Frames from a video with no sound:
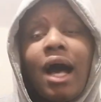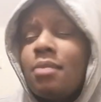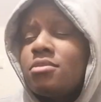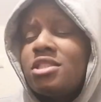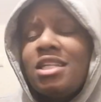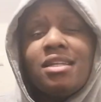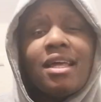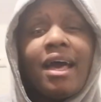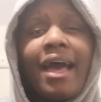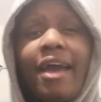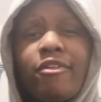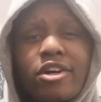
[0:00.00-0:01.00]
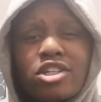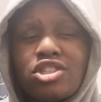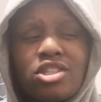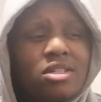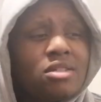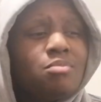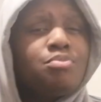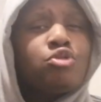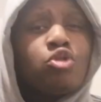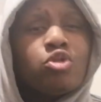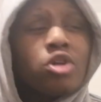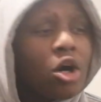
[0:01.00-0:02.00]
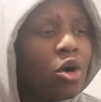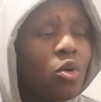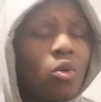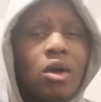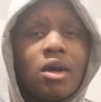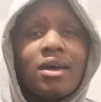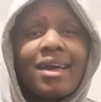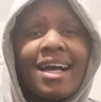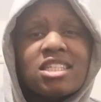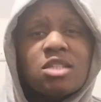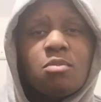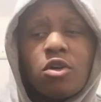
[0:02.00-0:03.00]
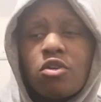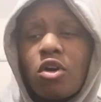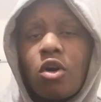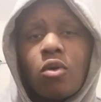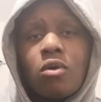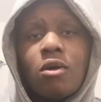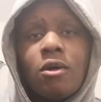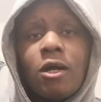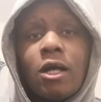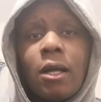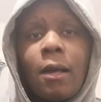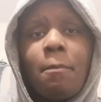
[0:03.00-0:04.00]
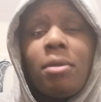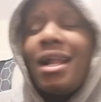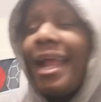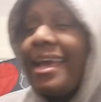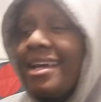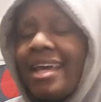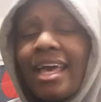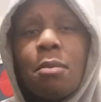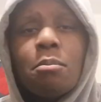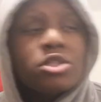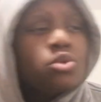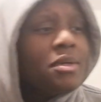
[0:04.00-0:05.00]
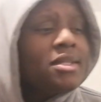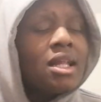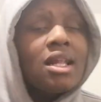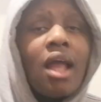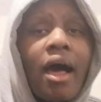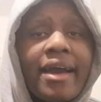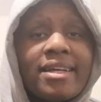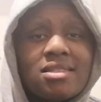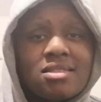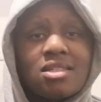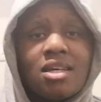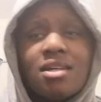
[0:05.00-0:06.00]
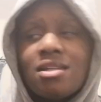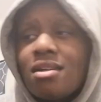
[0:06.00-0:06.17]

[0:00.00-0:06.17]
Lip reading: I'm seeing Eriksen, Bruno, Casemiro playing it in between the lines.